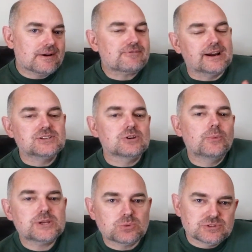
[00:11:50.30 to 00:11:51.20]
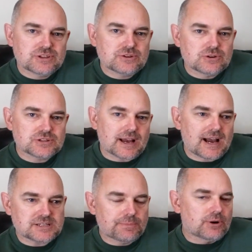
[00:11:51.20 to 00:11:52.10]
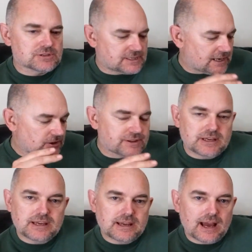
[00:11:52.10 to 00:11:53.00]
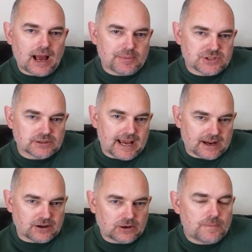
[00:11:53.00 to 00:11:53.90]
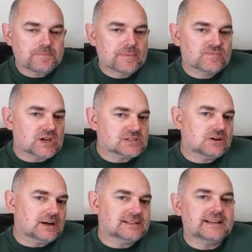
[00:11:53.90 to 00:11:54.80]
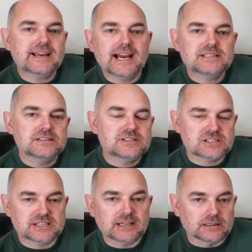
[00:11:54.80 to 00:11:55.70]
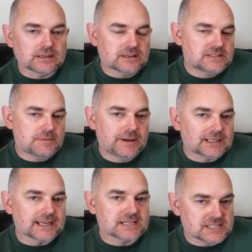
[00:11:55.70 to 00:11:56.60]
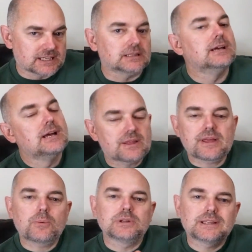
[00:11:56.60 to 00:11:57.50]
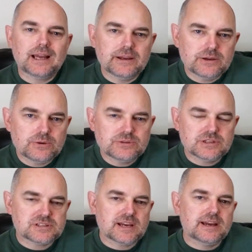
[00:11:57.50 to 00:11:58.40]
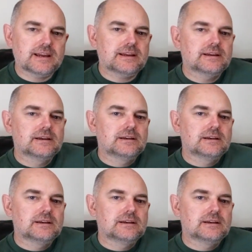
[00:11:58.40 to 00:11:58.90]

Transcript: Right, so which ones of those are supported? I know the Amazon Echo has got a dedicated skill, a TP-Link skill, and that will allow you to say